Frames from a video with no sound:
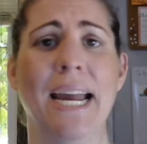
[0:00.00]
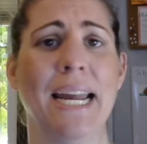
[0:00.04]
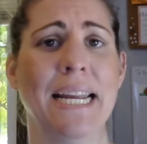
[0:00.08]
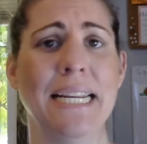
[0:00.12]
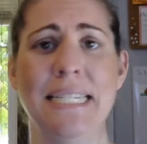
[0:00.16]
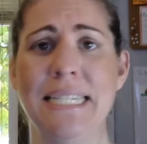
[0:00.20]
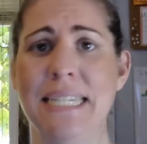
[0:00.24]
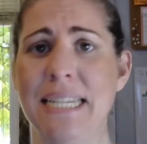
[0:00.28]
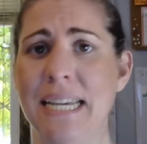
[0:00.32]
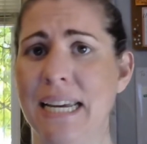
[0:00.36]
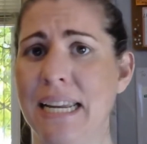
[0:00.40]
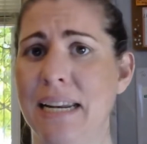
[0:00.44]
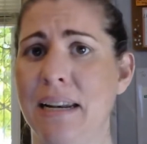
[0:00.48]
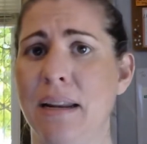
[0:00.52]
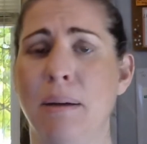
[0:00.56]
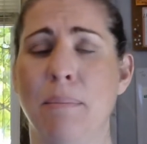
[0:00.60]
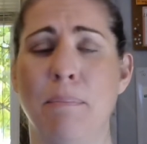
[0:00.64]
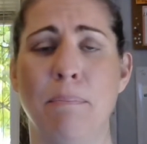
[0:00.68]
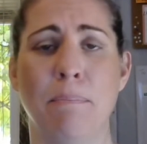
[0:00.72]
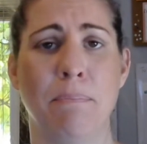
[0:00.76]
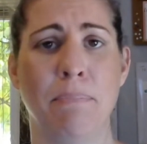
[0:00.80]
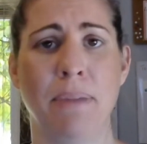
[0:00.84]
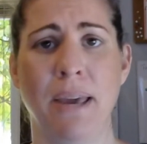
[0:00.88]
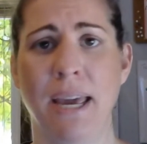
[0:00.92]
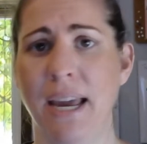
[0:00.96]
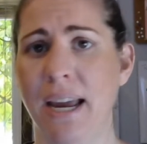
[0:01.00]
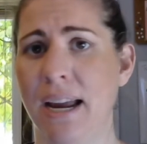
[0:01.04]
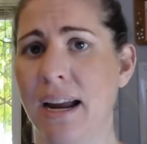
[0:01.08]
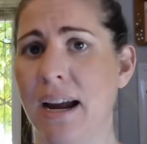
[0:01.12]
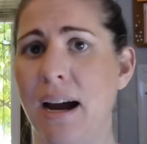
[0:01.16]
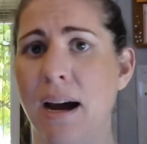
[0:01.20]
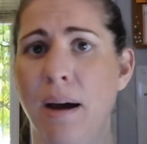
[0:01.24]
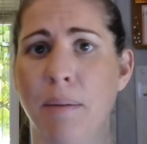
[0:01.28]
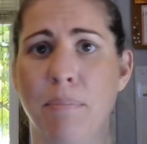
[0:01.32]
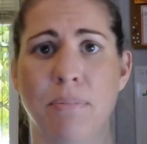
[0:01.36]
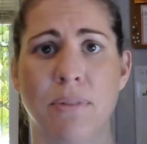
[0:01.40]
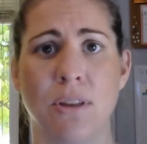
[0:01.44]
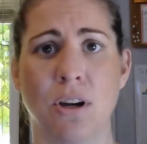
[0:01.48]
I did pick
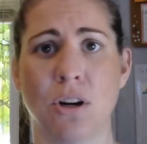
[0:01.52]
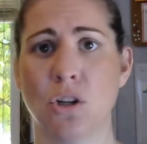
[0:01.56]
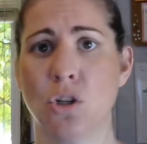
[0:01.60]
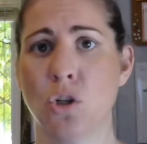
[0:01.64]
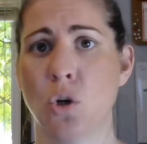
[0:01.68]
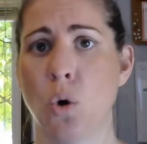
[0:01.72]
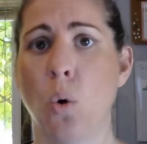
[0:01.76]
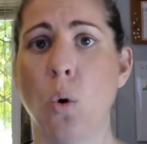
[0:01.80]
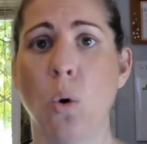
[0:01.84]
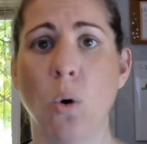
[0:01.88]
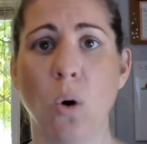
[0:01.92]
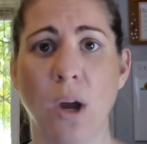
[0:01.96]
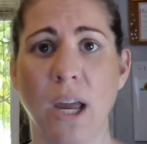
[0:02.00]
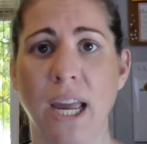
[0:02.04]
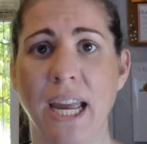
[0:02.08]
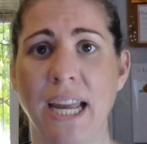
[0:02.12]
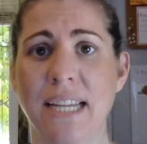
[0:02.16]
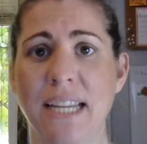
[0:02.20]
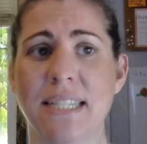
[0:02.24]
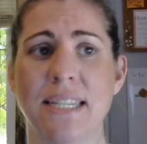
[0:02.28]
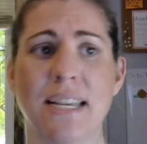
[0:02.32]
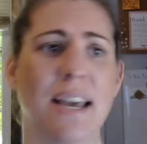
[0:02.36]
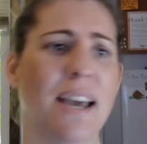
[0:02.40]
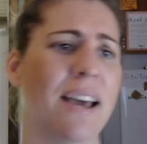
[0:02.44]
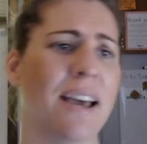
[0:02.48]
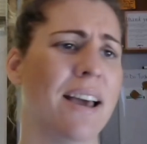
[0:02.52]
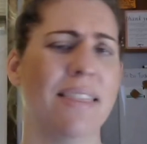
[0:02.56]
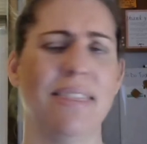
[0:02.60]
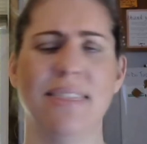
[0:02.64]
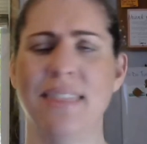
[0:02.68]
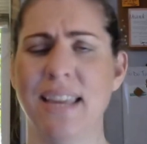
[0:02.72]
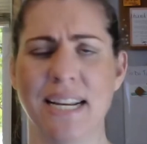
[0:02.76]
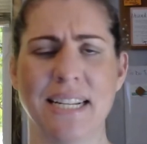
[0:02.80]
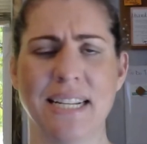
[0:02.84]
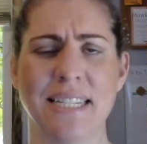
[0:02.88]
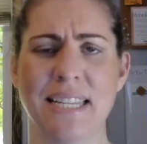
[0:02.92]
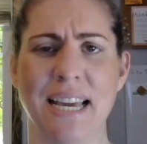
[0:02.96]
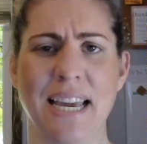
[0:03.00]
up their toys,
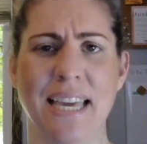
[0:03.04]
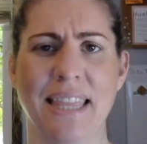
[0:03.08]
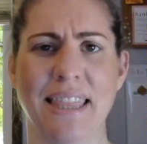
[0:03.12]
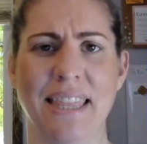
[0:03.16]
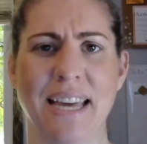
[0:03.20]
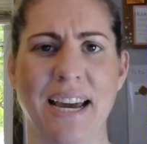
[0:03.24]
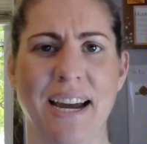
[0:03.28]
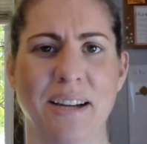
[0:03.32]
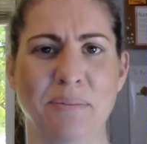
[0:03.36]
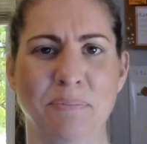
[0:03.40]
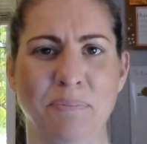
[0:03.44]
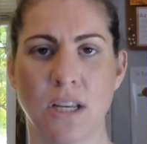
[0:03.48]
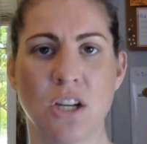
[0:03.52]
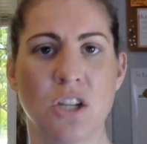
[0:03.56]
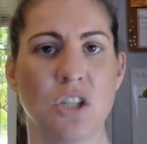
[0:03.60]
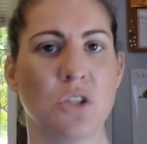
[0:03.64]
things like that.